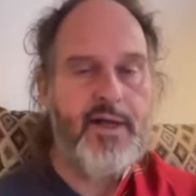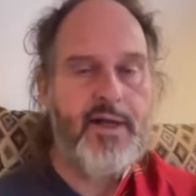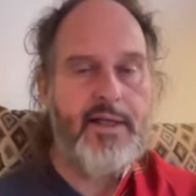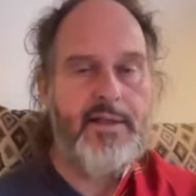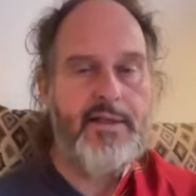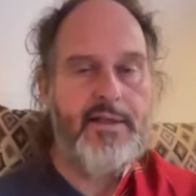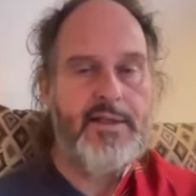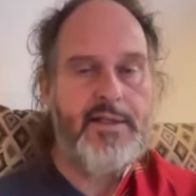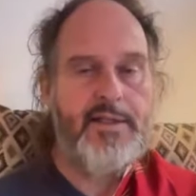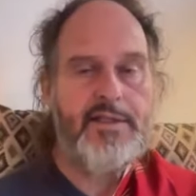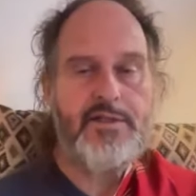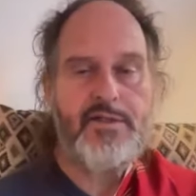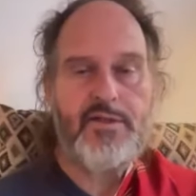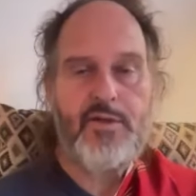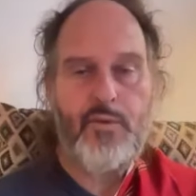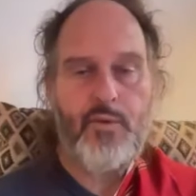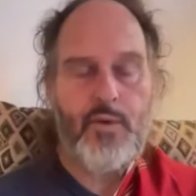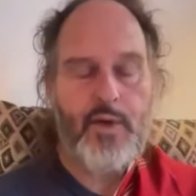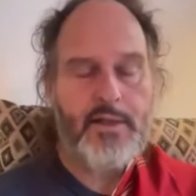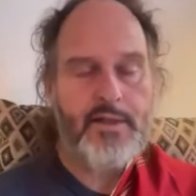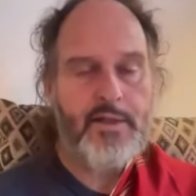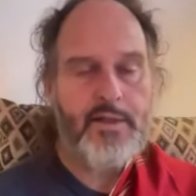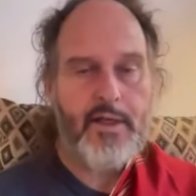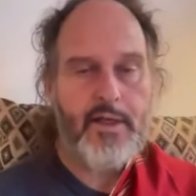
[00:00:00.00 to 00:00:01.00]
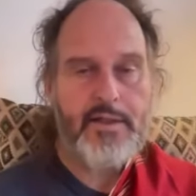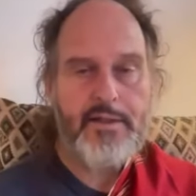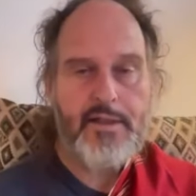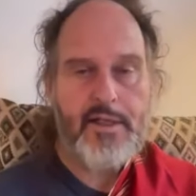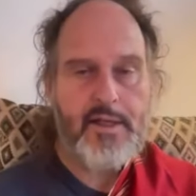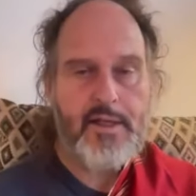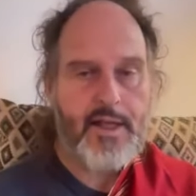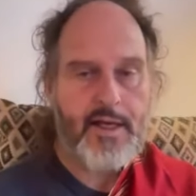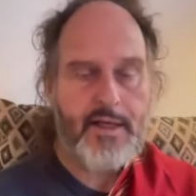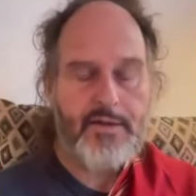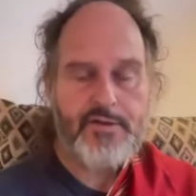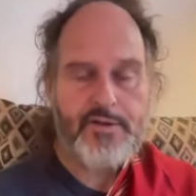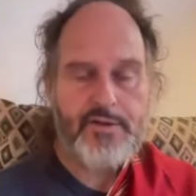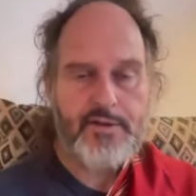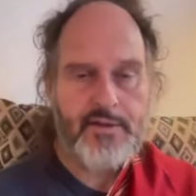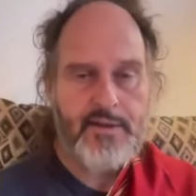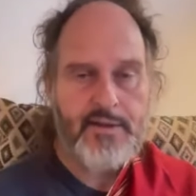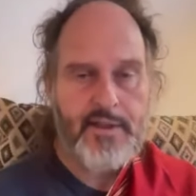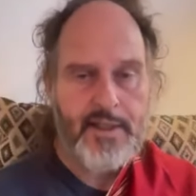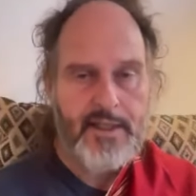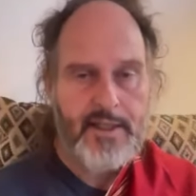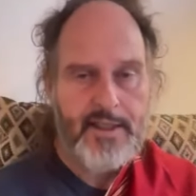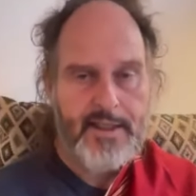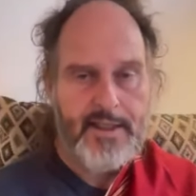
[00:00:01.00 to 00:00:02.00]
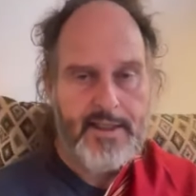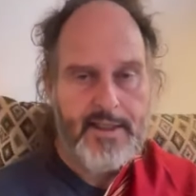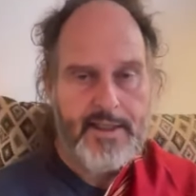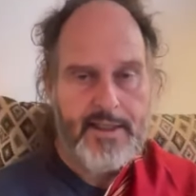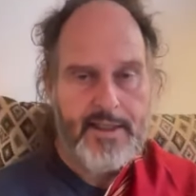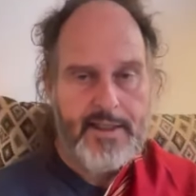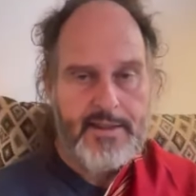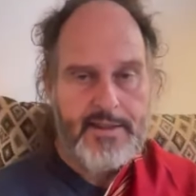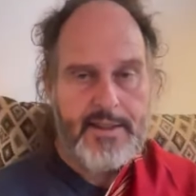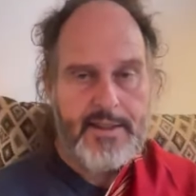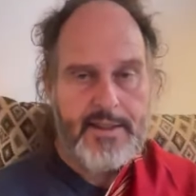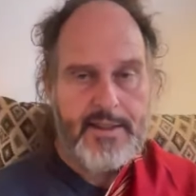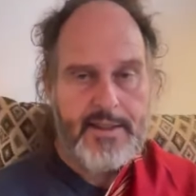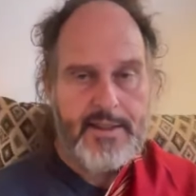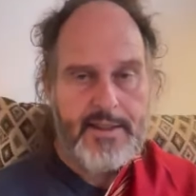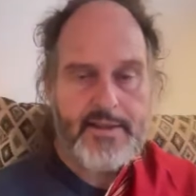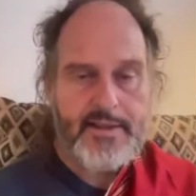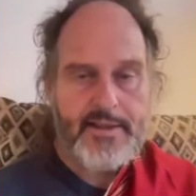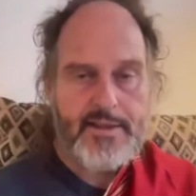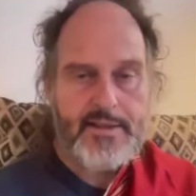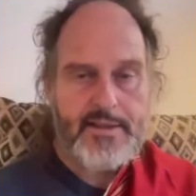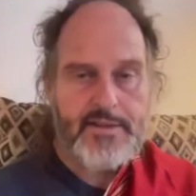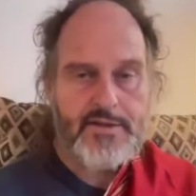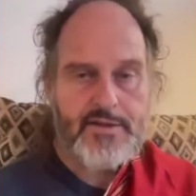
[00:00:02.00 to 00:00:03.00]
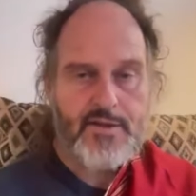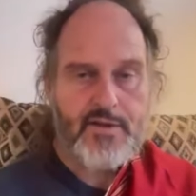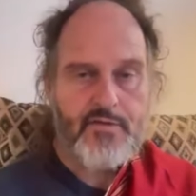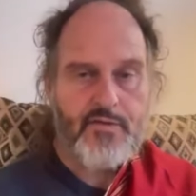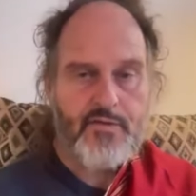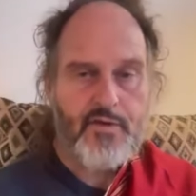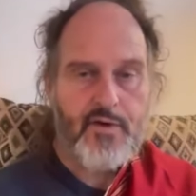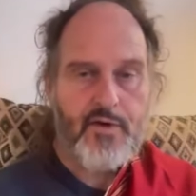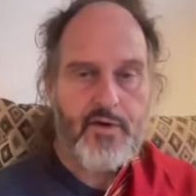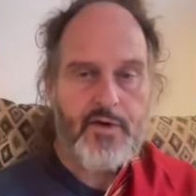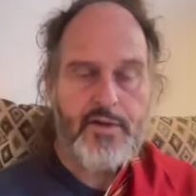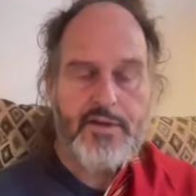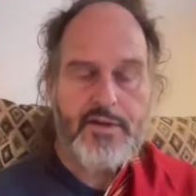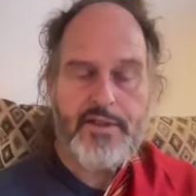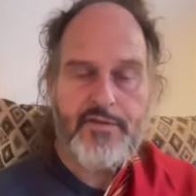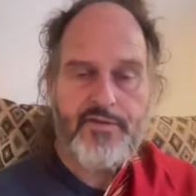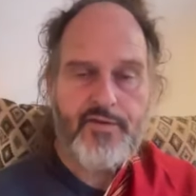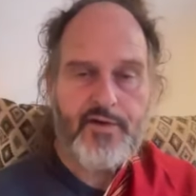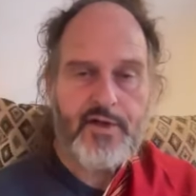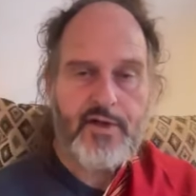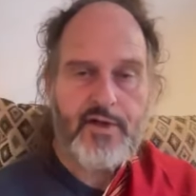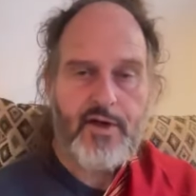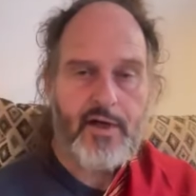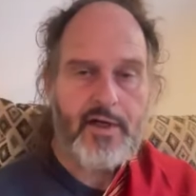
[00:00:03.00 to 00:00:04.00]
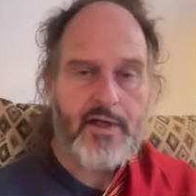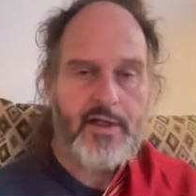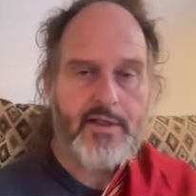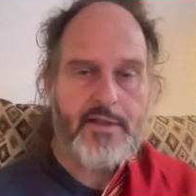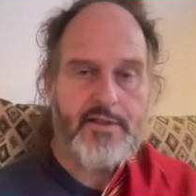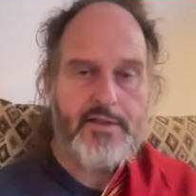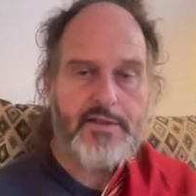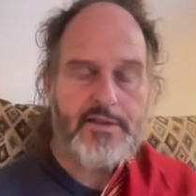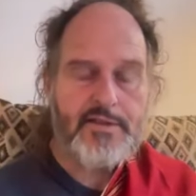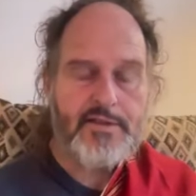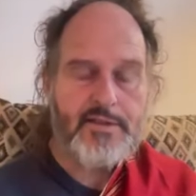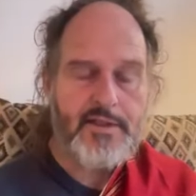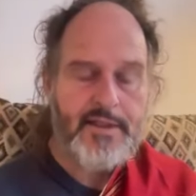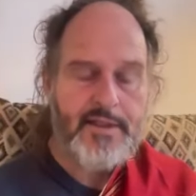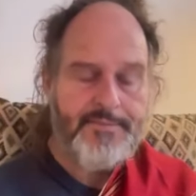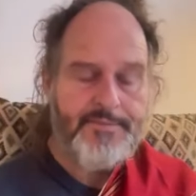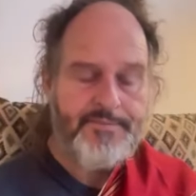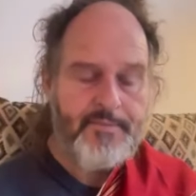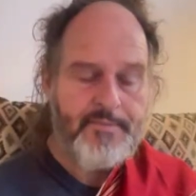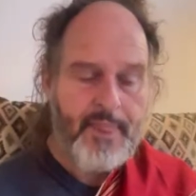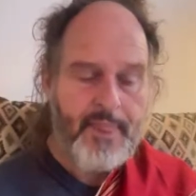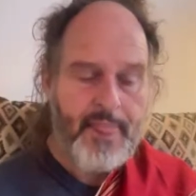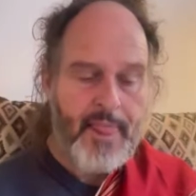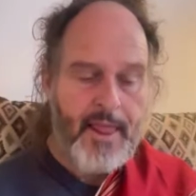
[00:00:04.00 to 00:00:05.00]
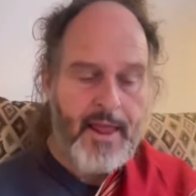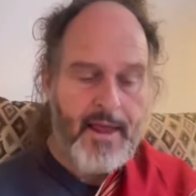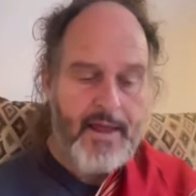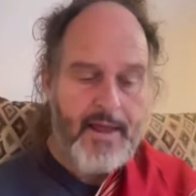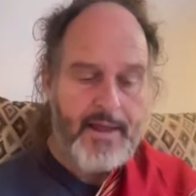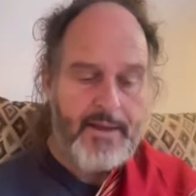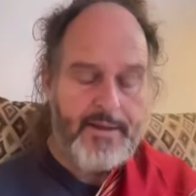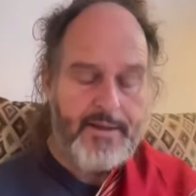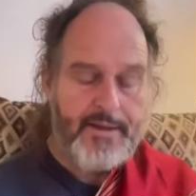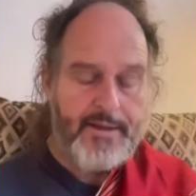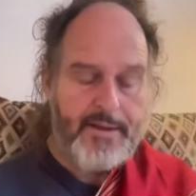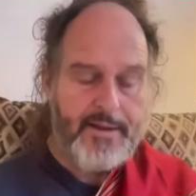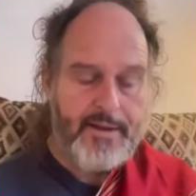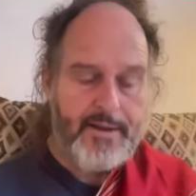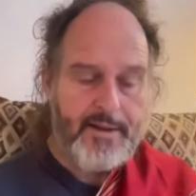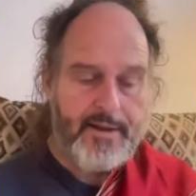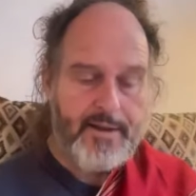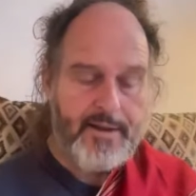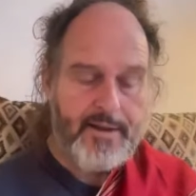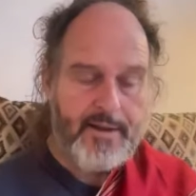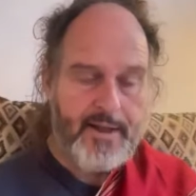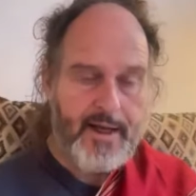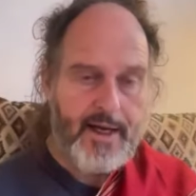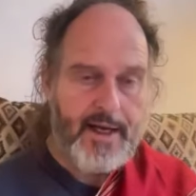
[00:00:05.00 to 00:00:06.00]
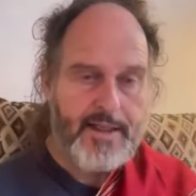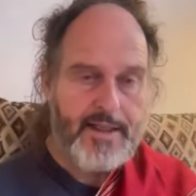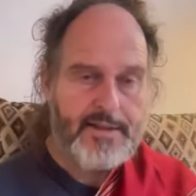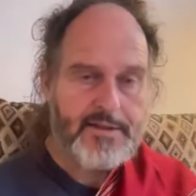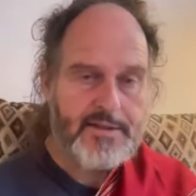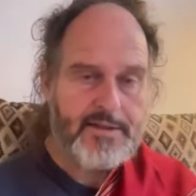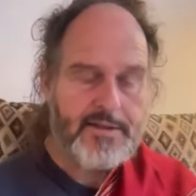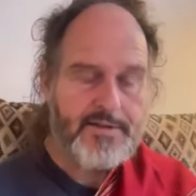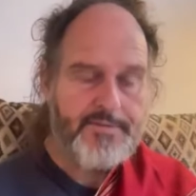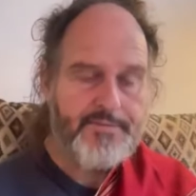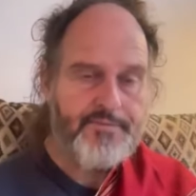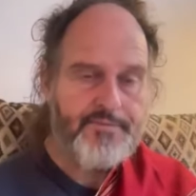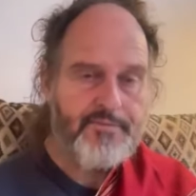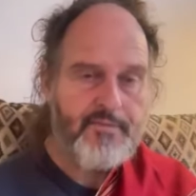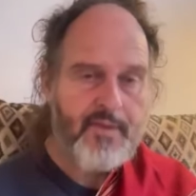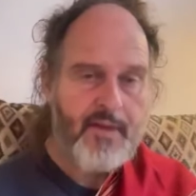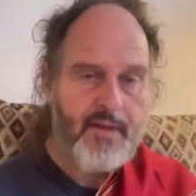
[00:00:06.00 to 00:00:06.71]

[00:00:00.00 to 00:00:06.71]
at least 100,000 Dakinis of all different colors and heights.